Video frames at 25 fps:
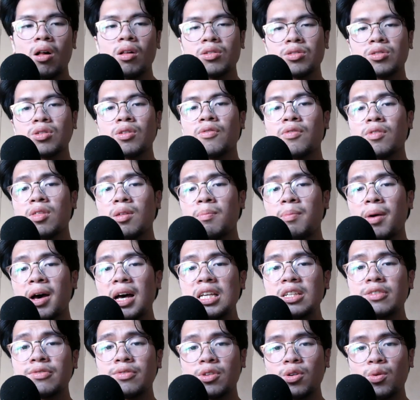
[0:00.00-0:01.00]
Also, for the
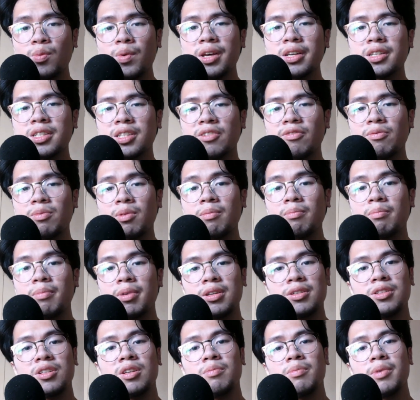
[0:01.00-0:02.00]
past few weeks I've been
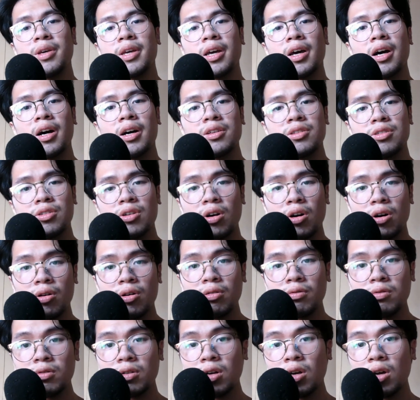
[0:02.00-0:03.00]
busy because
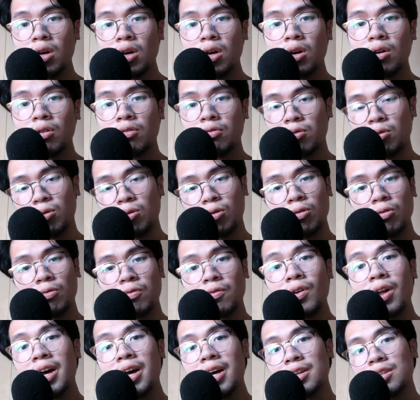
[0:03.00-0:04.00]
of Frugal
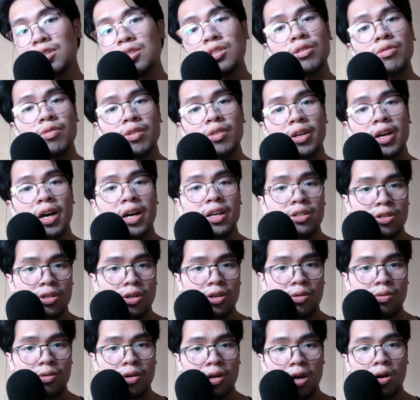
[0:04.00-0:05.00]
Frags, and if you guys
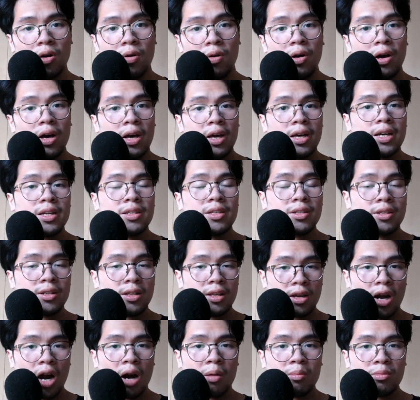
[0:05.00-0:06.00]
don't know, it's an
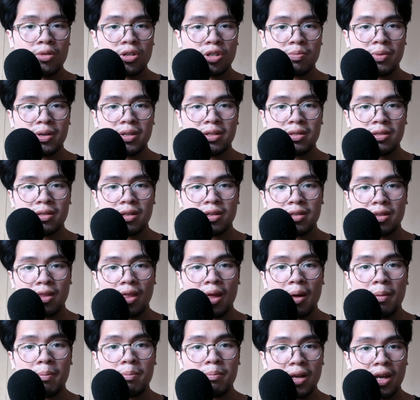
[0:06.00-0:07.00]
e-commerce business
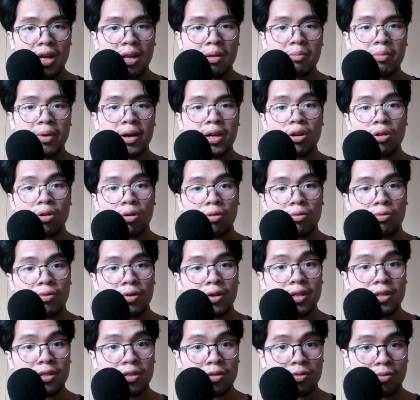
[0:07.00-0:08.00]
that me and my
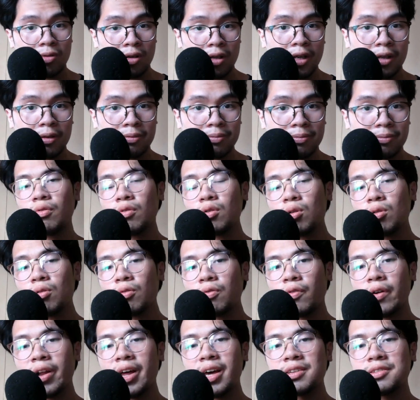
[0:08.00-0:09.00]
girlfriend is running.
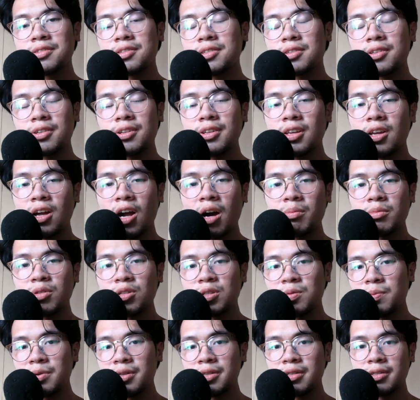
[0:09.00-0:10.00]
Frugal Frags is an
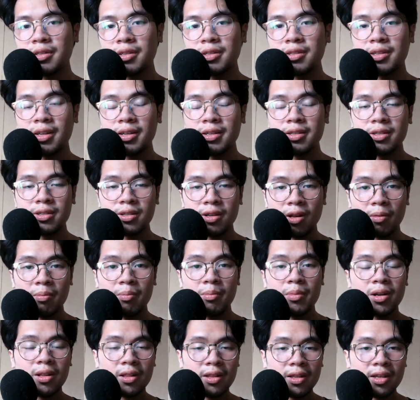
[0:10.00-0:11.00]
e-commerce business that sell
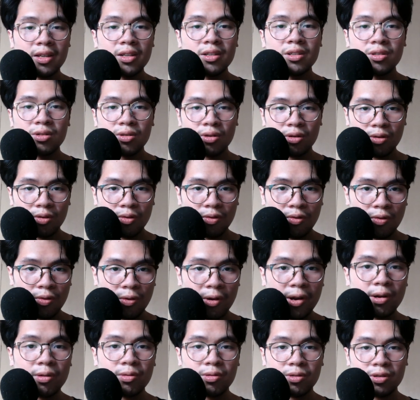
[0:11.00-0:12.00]
Middle Eastern
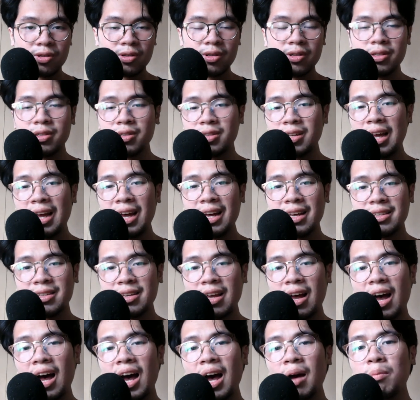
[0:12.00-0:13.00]
fragrances
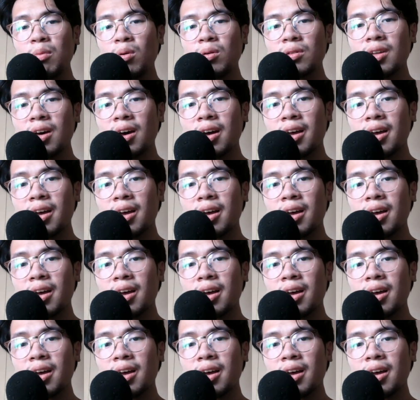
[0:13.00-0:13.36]
sa abot